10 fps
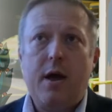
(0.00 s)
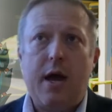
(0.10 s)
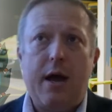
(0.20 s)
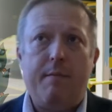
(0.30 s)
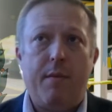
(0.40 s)

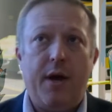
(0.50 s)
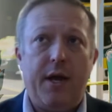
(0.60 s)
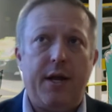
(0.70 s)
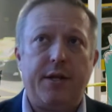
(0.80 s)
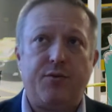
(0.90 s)
and
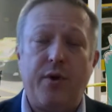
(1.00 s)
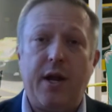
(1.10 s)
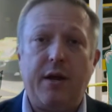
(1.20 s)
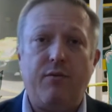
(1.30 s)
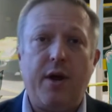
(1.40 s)
it's
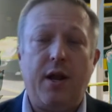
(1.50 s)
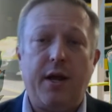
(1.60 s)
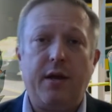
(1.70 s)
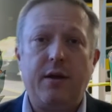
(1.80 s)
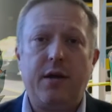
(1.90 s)
really